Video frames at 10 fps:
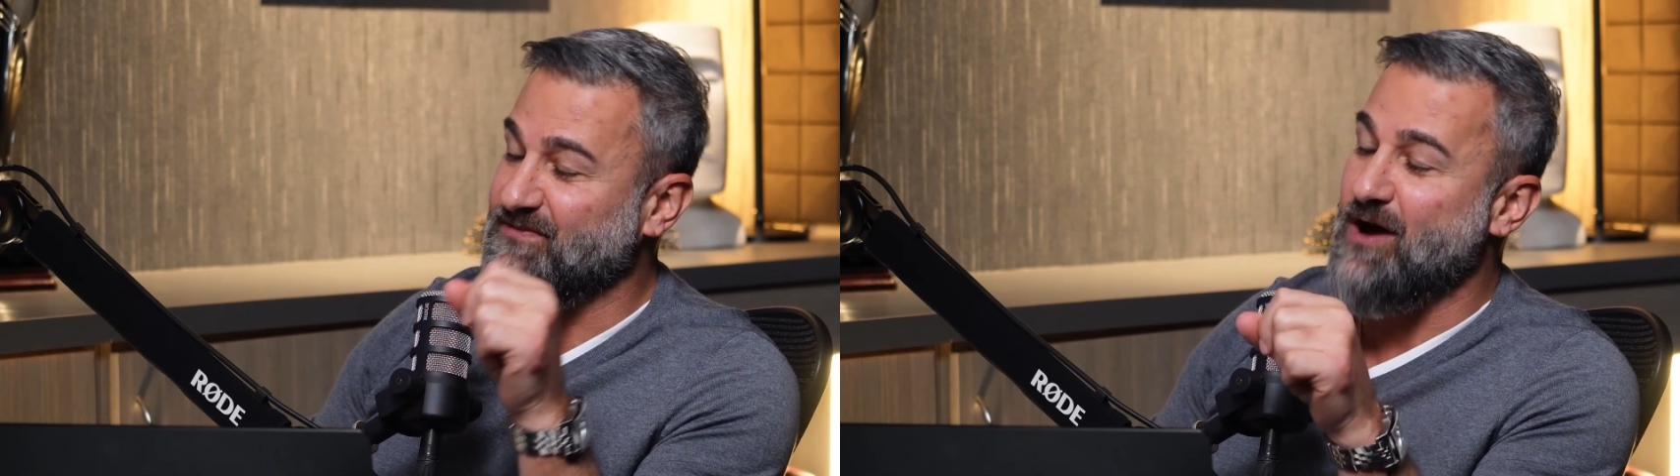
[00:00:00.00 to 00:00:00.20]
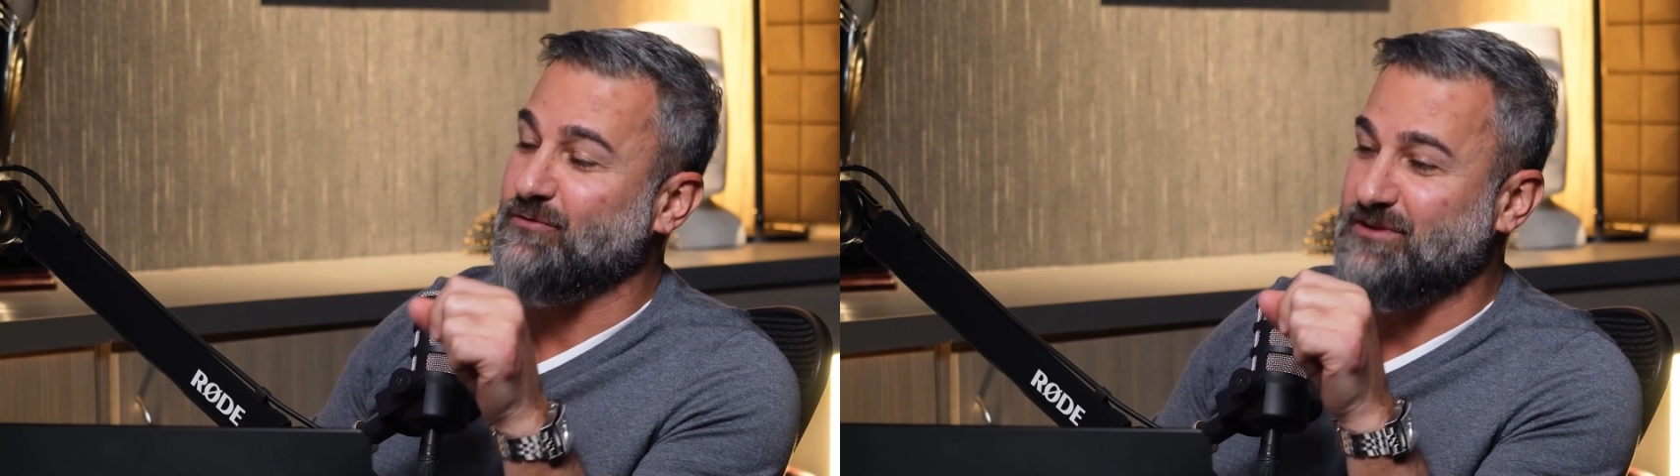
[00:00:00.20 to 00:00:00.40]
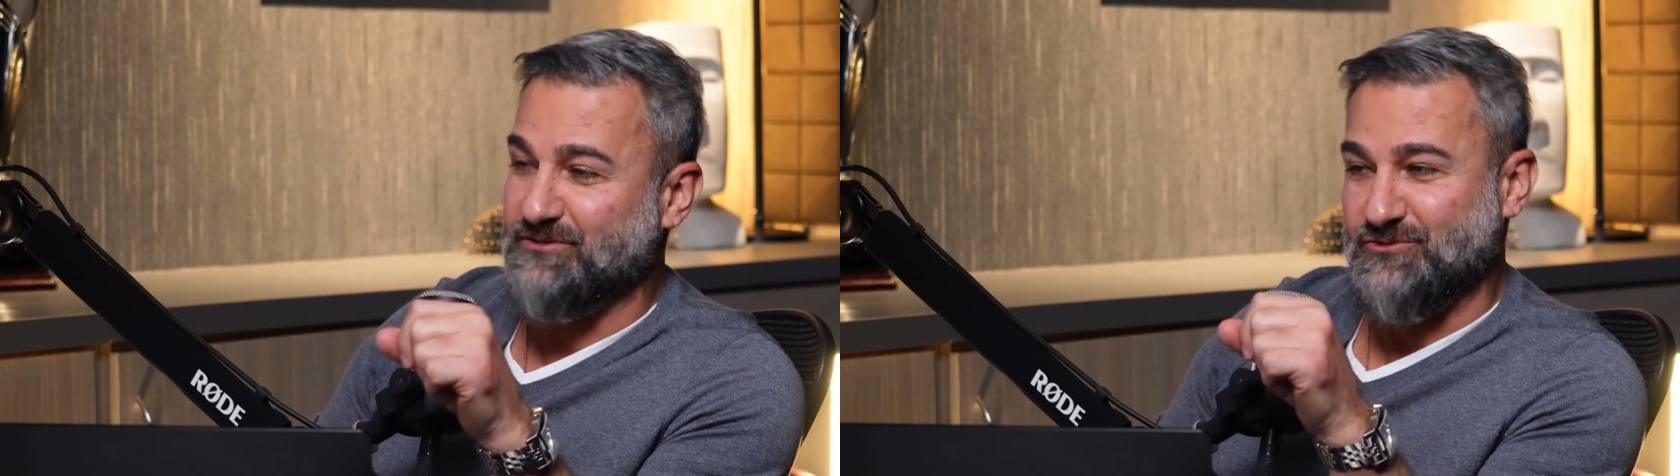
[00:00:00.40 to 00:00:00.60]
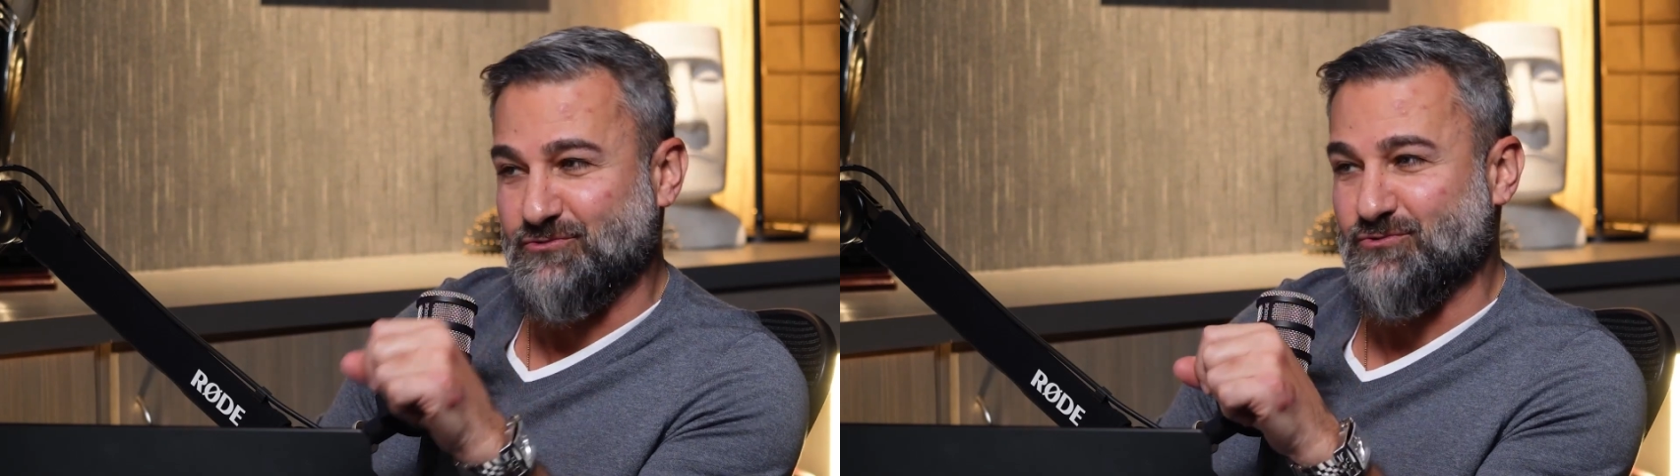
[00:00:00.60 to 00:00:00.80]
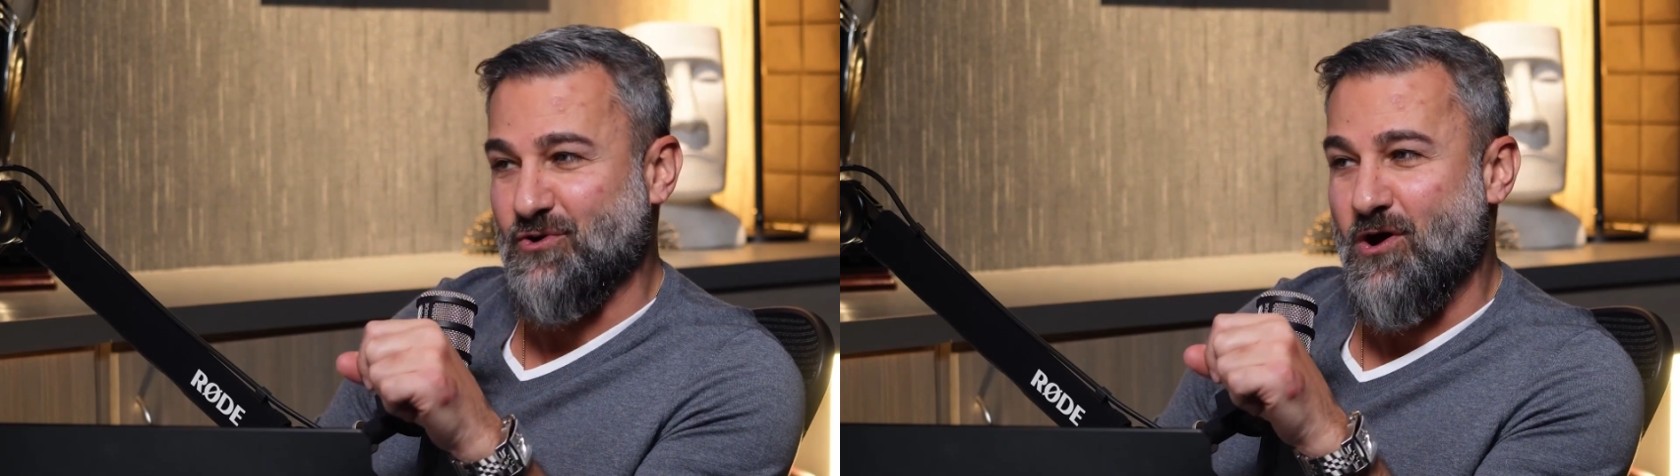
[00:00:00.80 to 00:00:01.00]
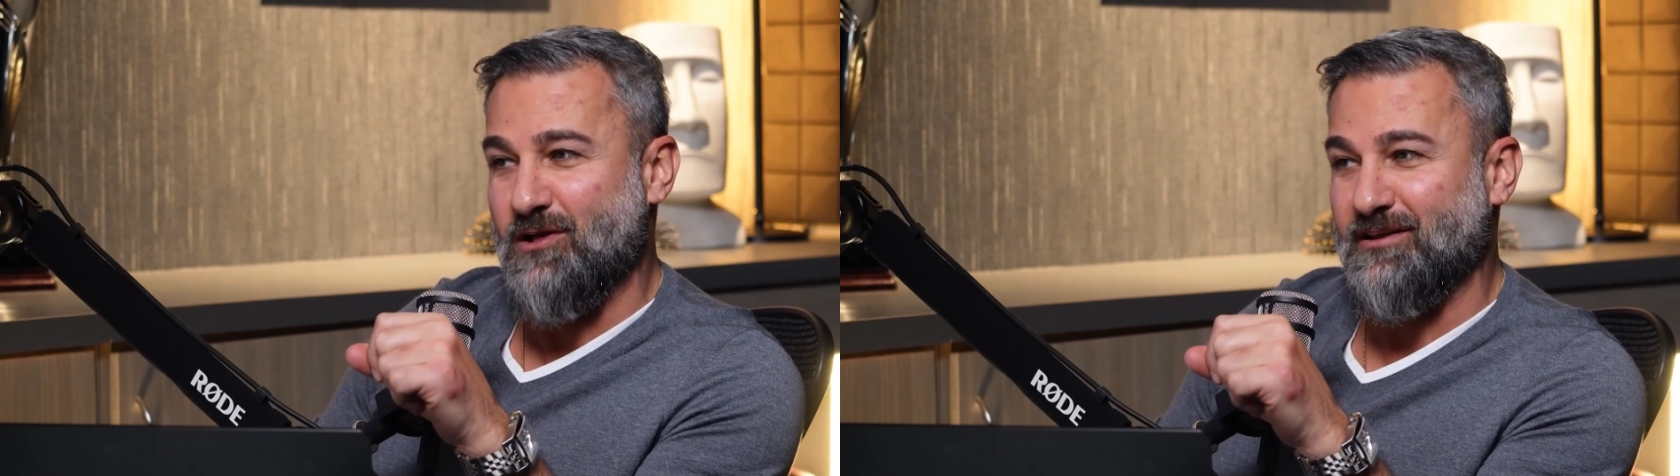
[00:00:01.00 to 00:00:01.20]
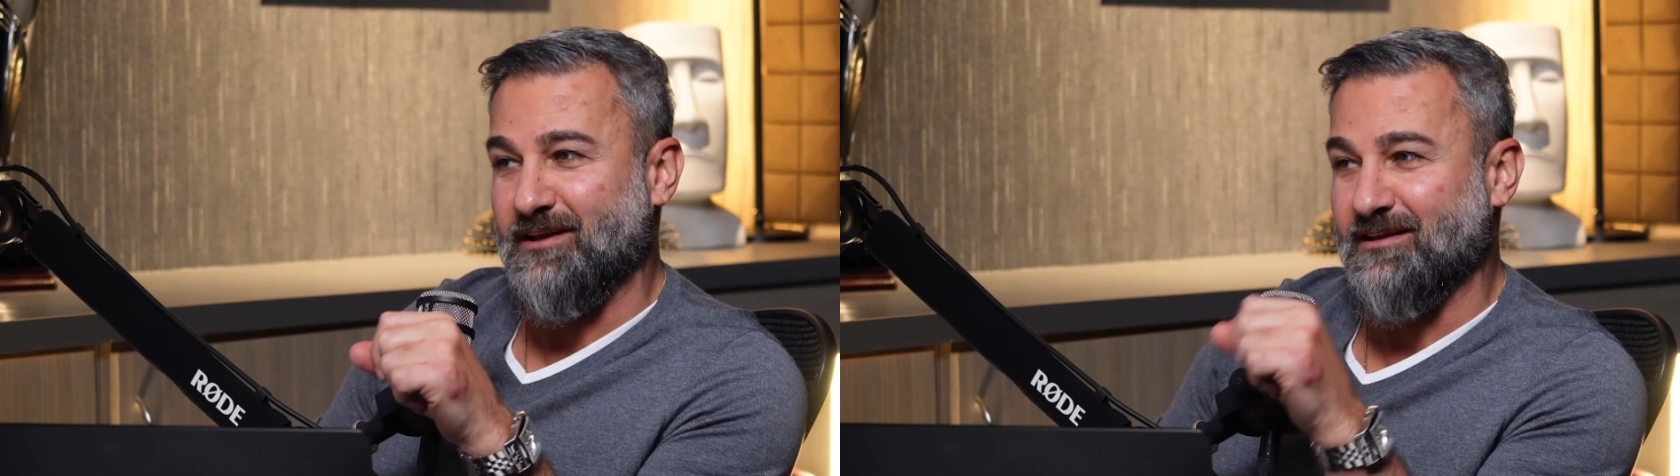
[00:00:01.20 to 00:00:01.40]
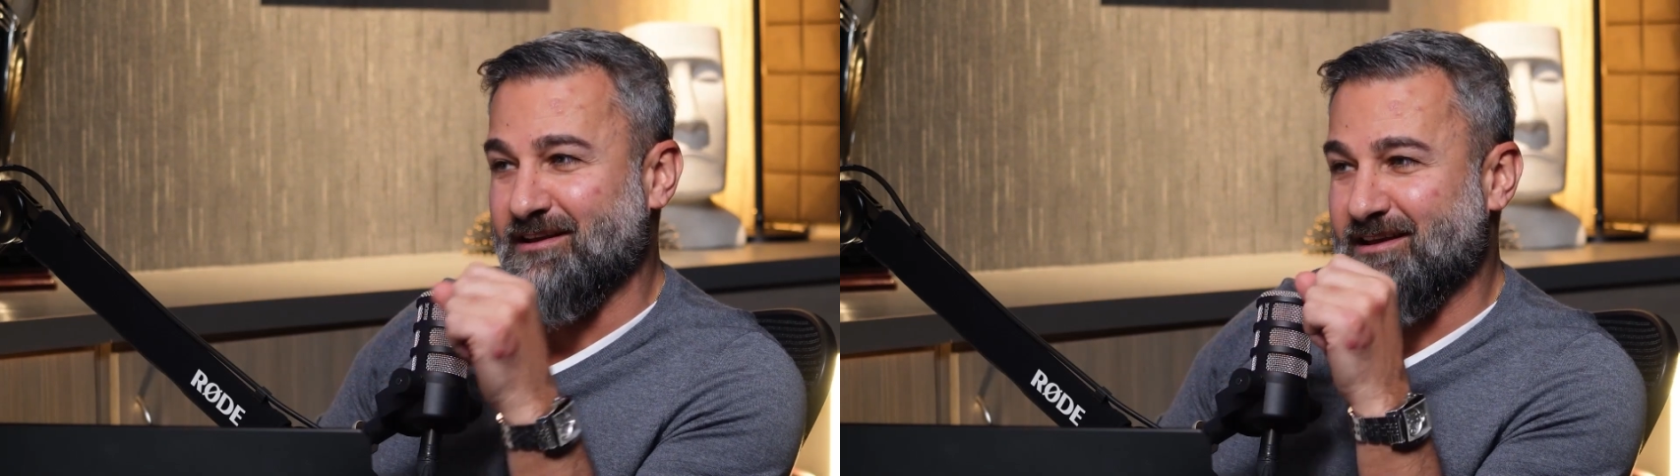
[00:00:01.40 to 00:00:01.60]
found his true calling.